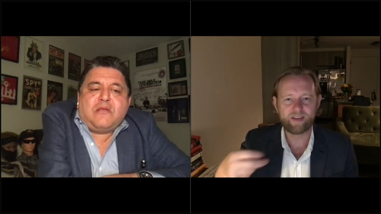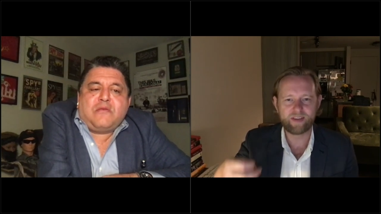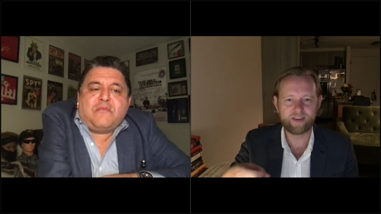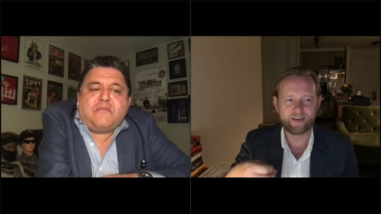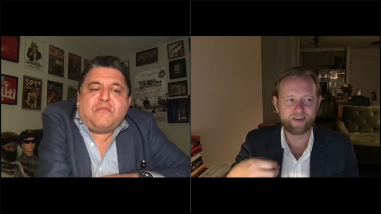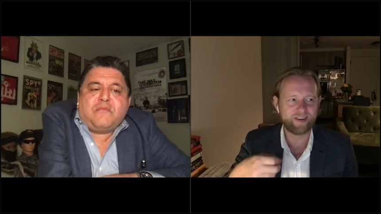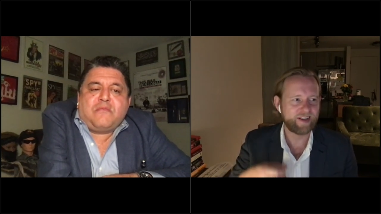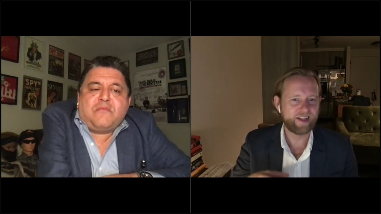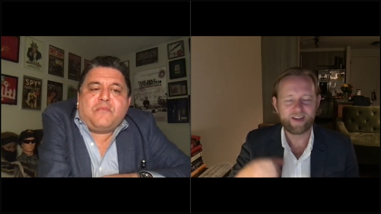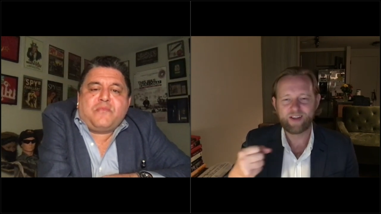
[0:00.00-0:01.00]
Speaker 1: what was the
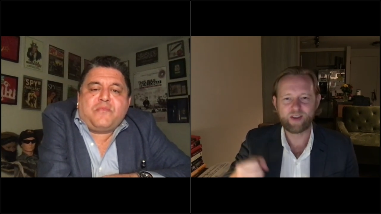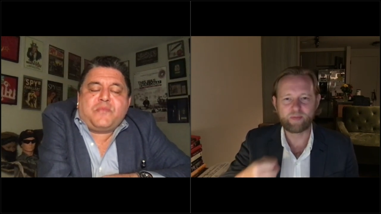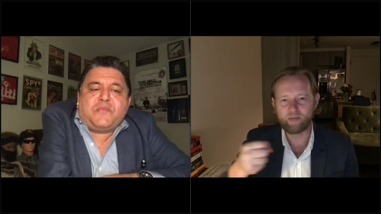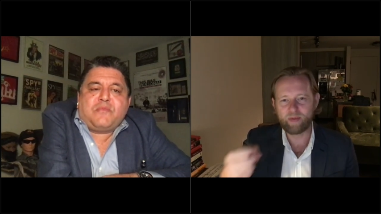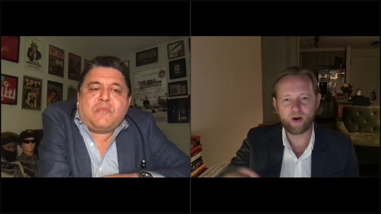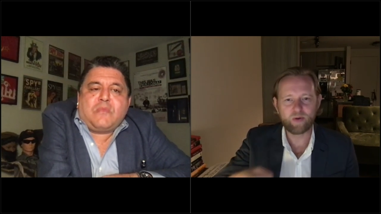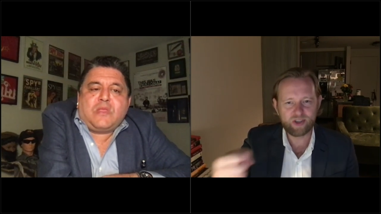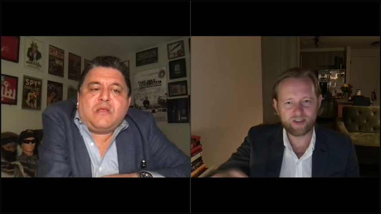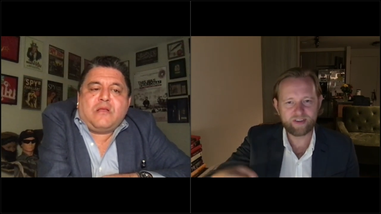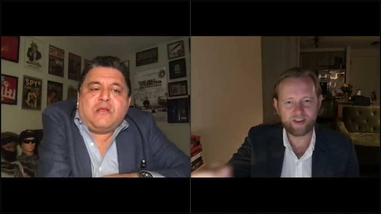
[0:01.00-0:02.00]
the the
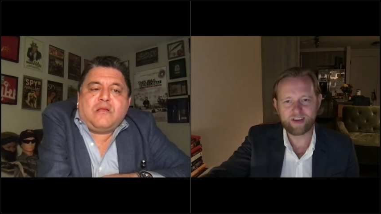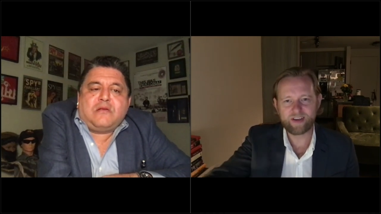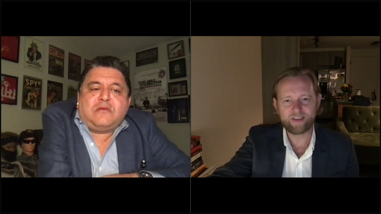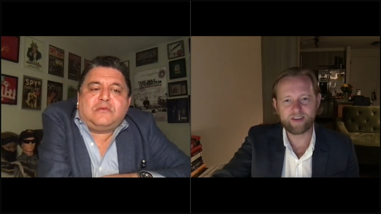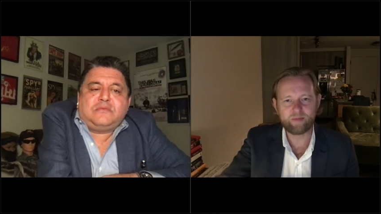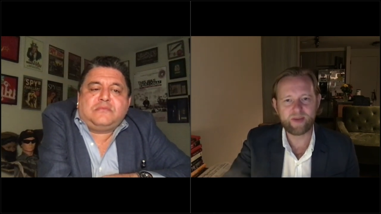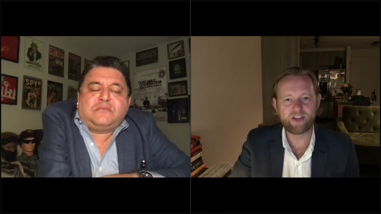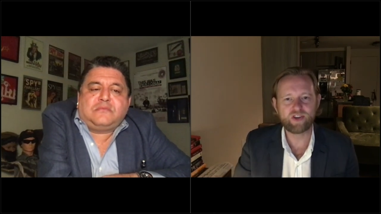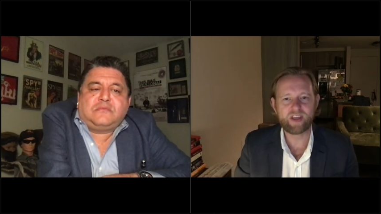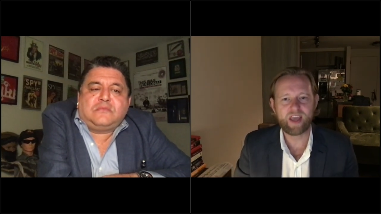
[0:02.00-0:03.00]
propulsion that
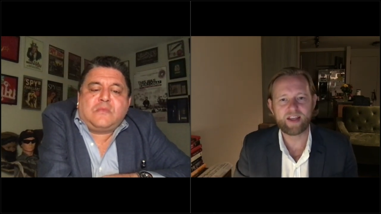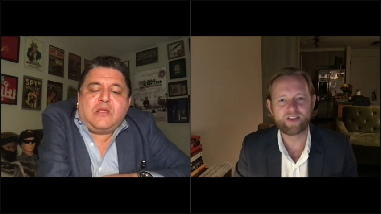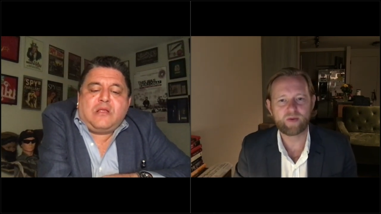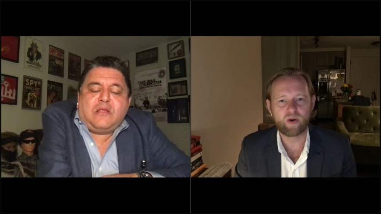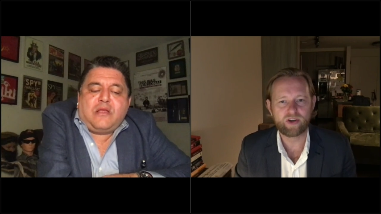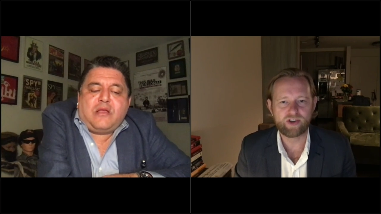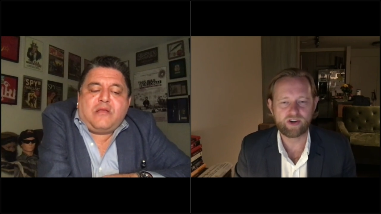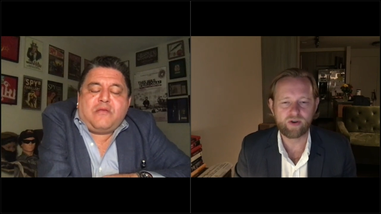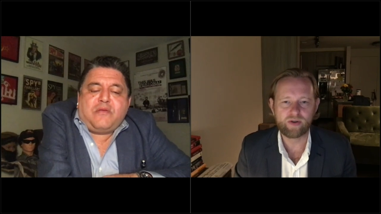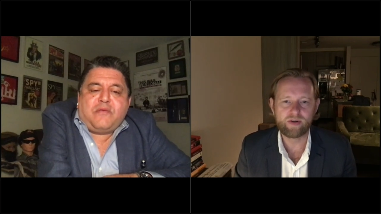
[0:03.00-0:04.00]
that made you get yeah.
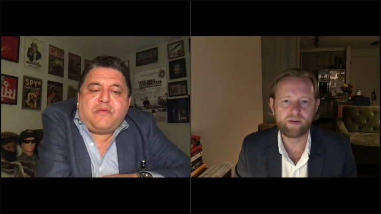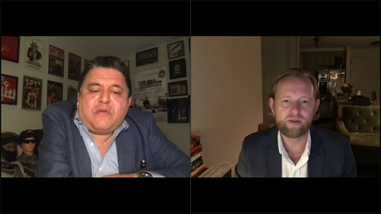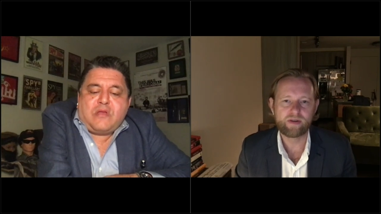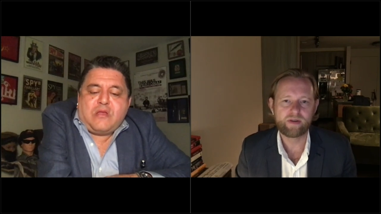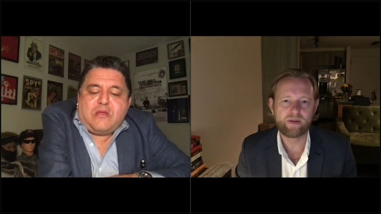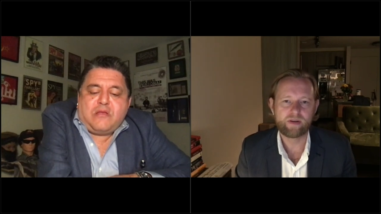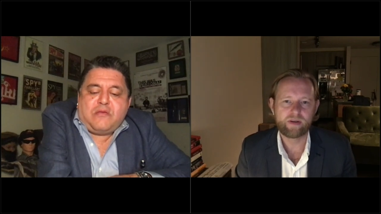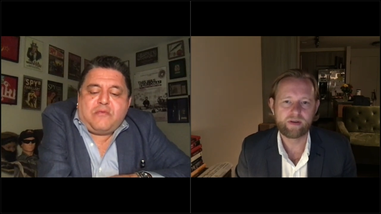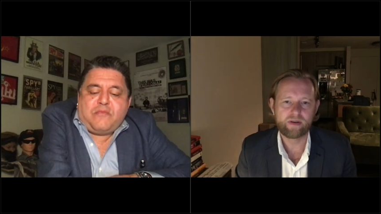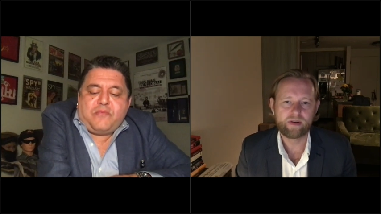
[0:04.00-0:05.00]
toward your goal?
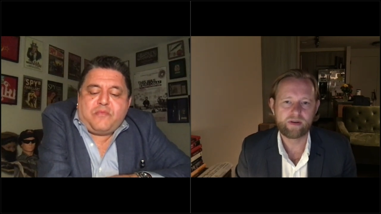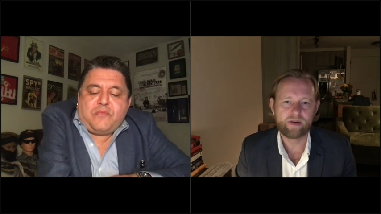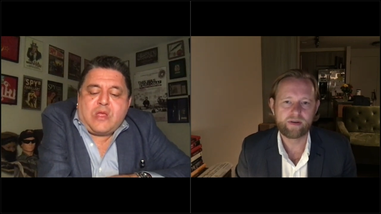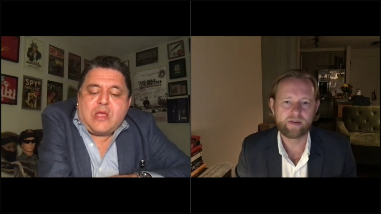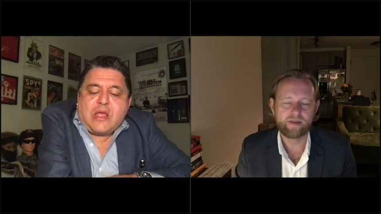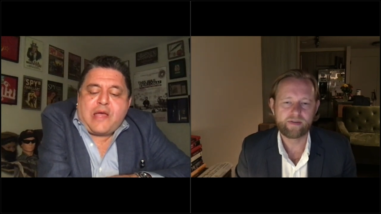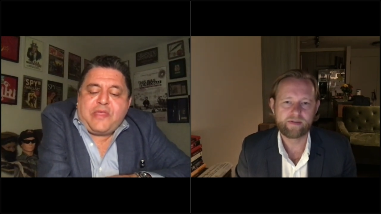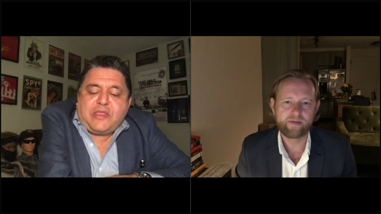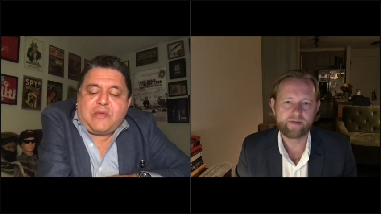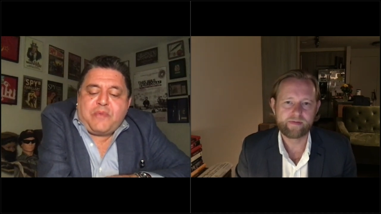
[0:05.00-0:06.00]

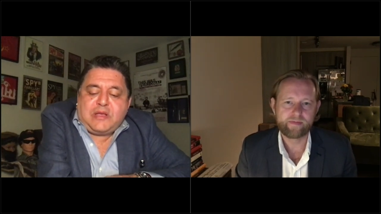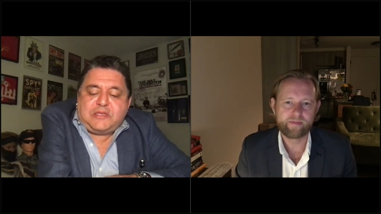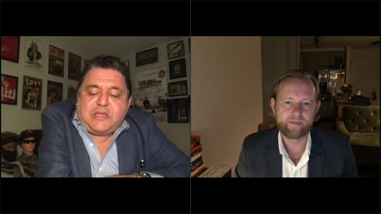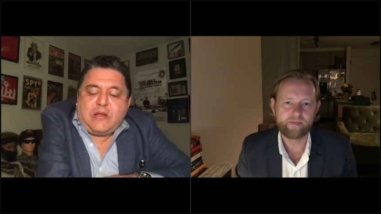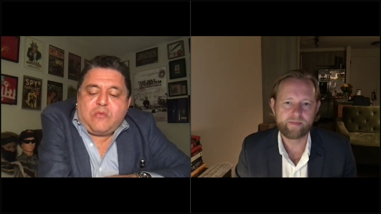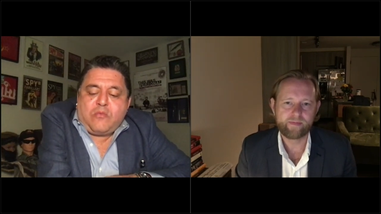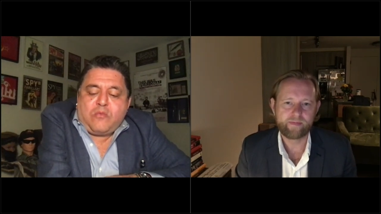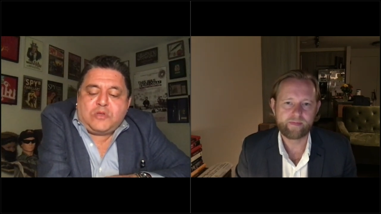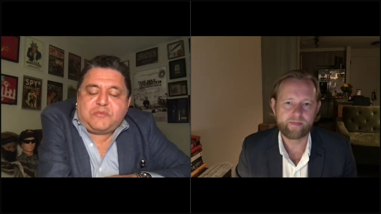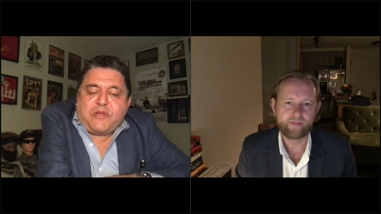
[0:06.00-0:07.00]
Speaker 2: I think the biggest
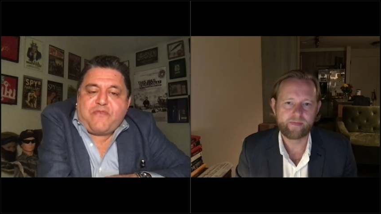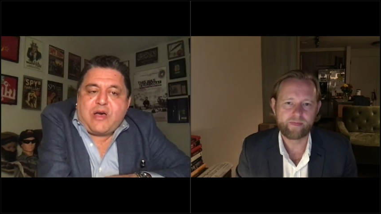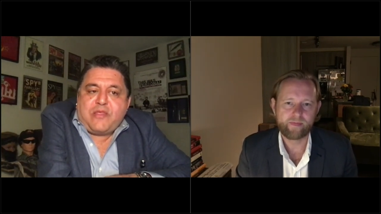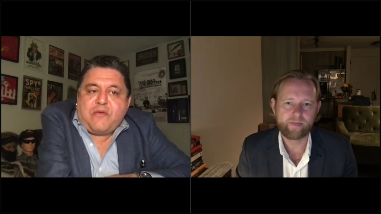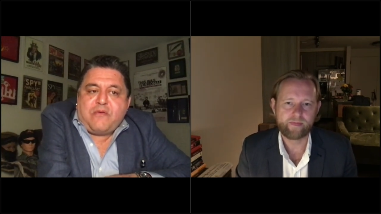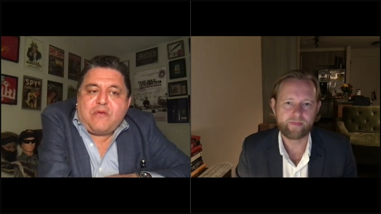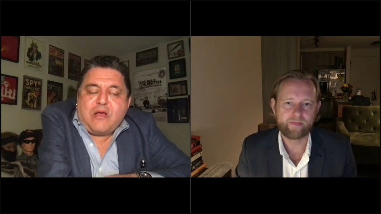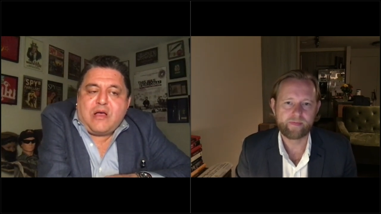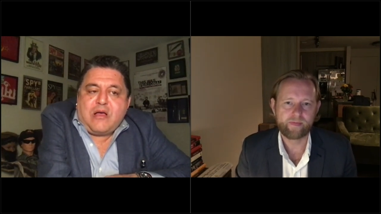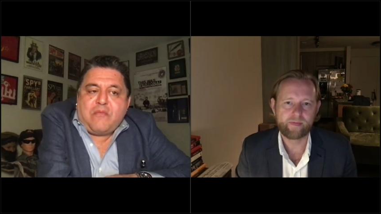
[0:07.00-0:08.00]
thing was my father.
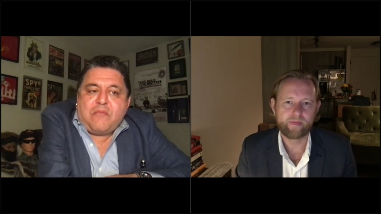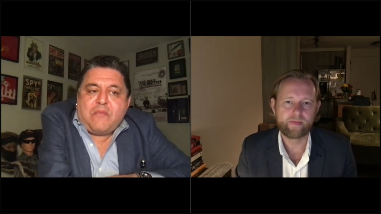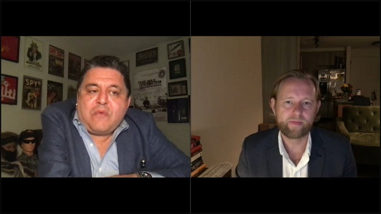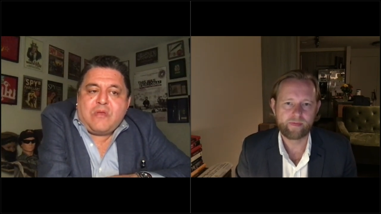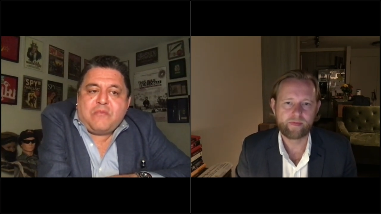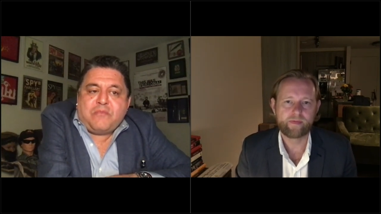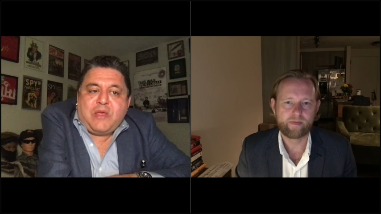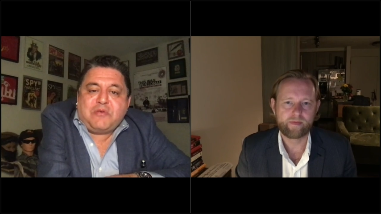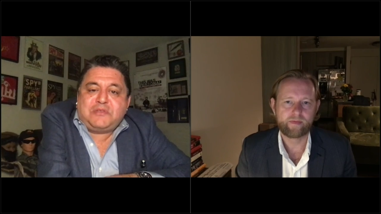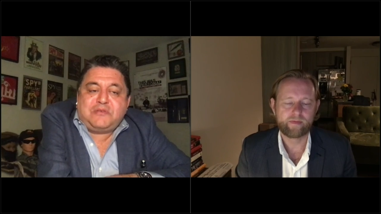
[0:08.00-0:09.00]
Um,
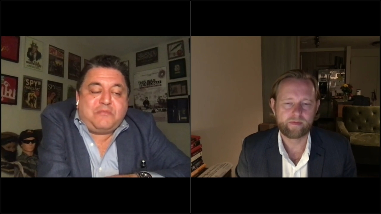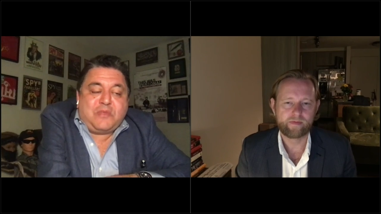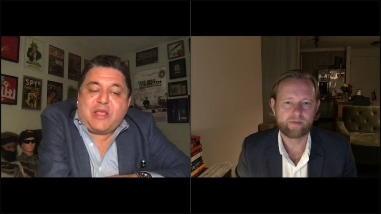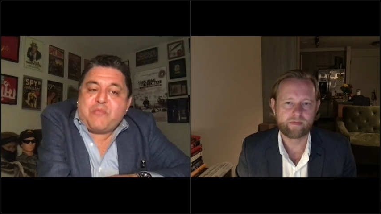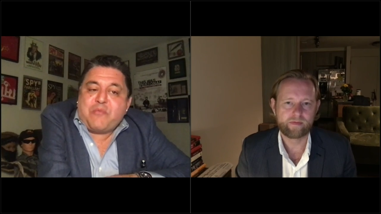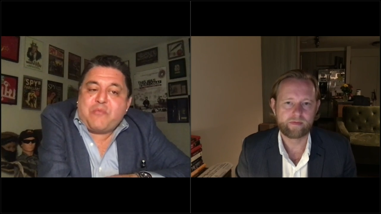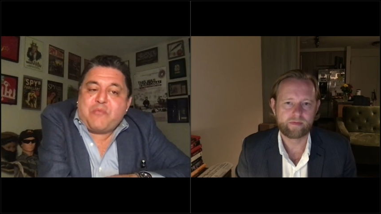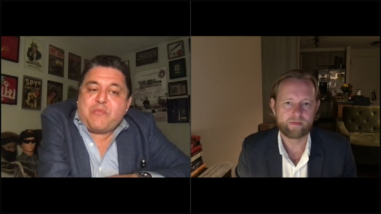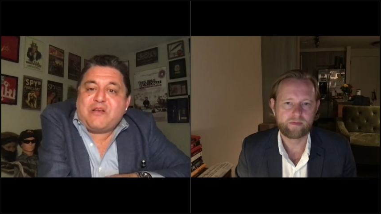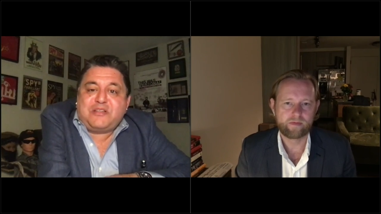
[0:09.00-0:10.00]
he was like
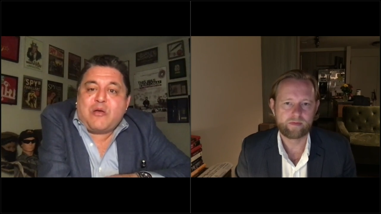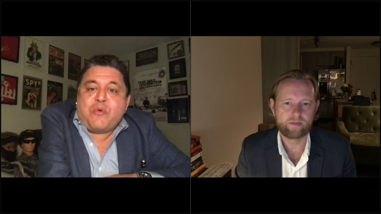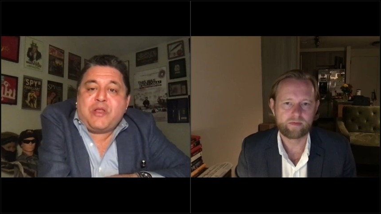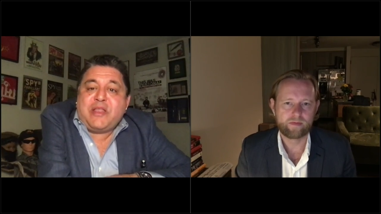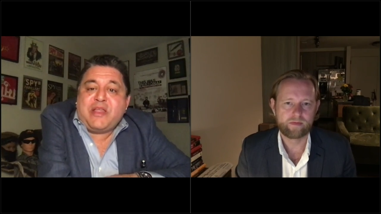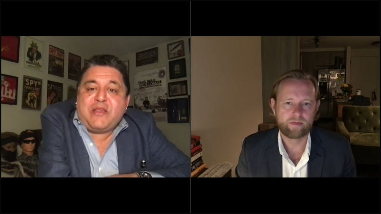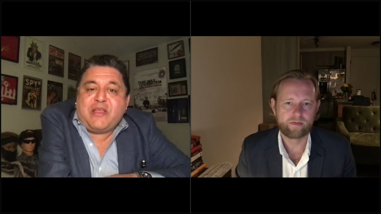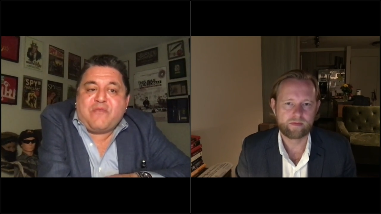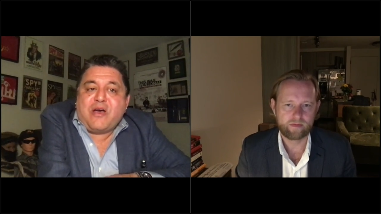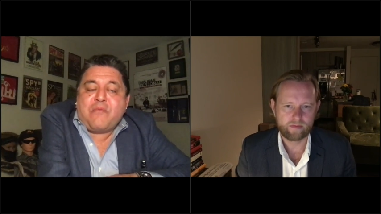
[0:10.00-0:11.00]
me, very stubborn. He didn't give